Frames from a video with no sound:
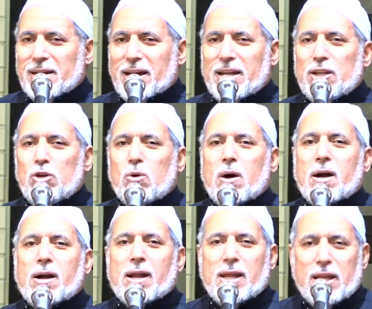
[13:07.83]
and you
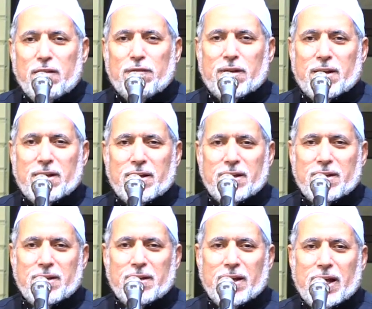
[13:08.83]
are evil
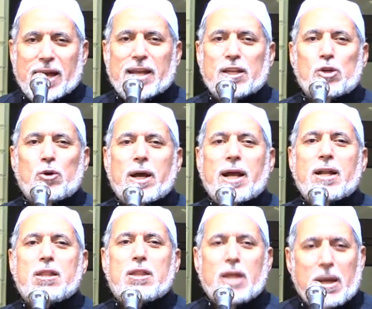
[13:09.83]
and you
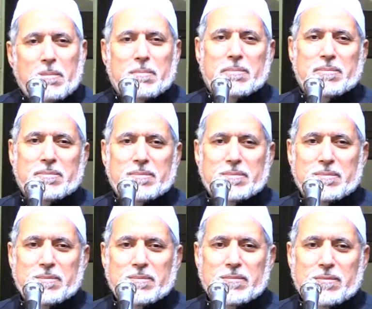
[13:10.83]
hate them.
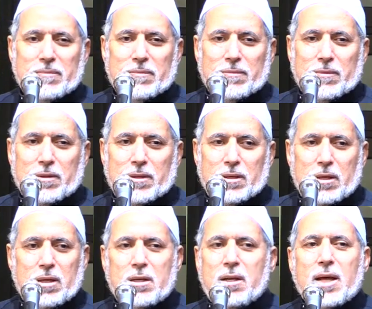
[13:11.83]

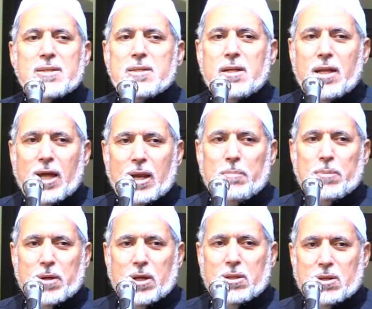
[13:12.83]
It doesn't help
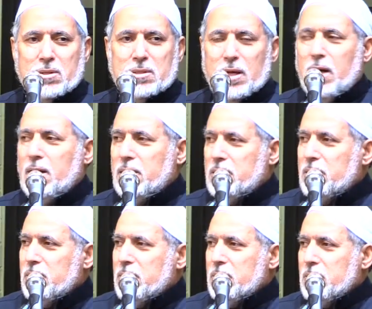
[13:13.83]
either side.
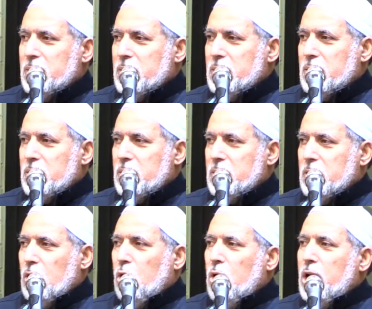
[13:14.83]

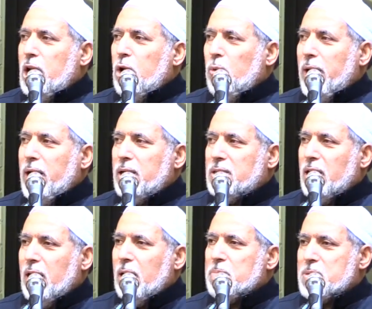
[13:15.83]
The only way it
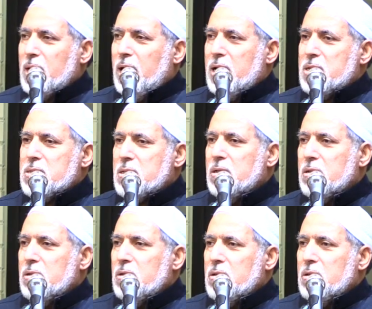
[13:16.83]
helps is